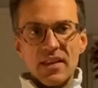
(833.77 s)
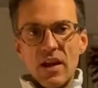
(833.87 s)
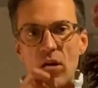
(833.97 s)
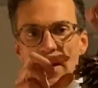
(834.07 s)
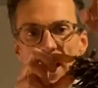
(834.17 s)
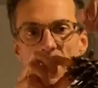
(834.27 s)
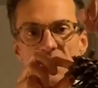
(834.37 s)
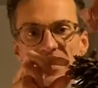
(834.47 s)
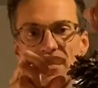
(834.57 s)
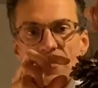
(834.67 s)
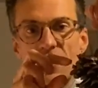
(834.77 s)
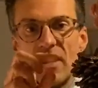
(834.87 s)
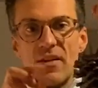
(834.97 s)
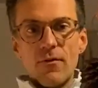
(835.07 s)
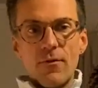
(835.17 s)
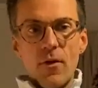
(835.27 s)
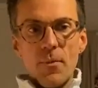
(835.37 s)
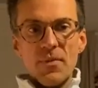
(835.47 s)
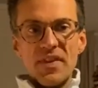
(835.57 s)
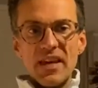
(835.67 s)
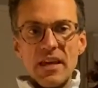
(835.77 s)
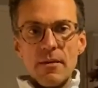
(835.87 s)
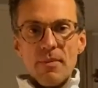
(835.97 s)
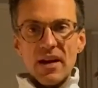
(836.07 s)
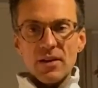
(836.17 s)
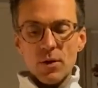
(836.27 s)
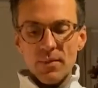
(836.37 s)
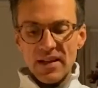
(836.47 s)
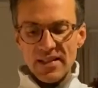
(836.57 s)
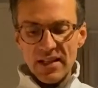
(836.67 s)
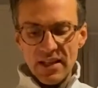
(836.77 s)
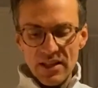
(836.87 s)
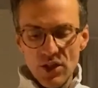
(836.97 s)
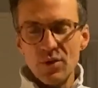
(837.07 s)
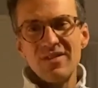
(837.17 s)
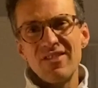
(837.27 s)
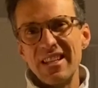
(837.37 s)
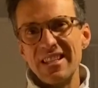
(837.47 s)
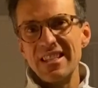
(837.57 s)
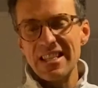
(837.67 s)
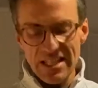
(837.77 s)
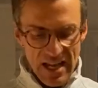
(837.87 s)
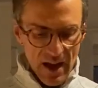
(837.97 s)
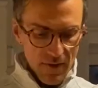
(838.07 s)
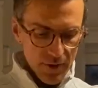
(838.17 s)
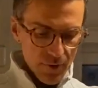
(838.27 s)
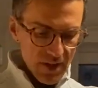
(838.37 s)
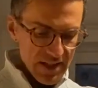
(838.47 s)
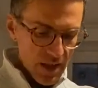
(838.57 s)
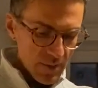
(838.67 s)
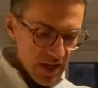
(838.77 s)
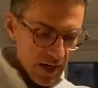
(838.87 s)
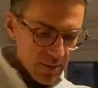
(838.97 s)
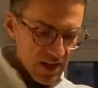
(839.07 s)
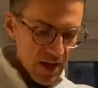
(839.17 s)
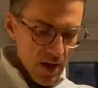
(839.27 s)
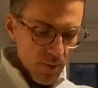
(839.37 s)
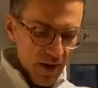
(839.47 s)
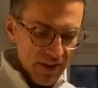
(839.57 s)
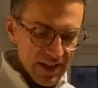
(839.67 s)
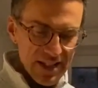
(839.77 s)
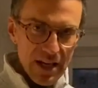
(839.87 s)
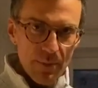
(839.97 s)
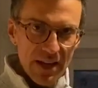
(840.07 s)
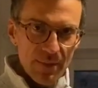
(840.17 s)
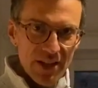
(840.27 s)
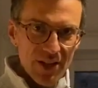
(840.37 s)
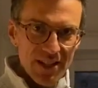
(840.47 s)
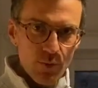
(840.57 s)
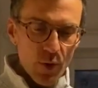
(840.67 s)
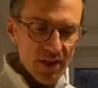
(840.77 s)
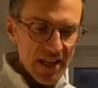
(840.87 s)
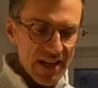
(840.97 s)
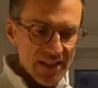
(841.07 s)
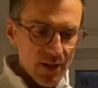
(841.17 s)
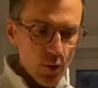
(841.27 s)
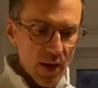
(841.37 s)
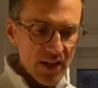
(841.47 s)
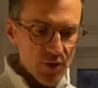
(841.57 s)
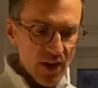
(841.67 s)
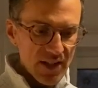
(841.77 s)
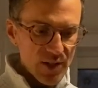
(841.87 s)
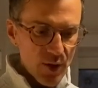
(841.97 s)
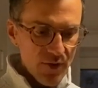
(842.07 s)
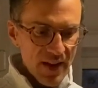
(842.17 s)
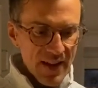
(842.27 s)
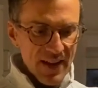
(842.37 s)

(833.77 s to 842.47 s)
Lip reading: the gaps from the pine cone basically. You don't really need to have the grease sometimes, but I think it's a little better because it works as a glue when it dries off,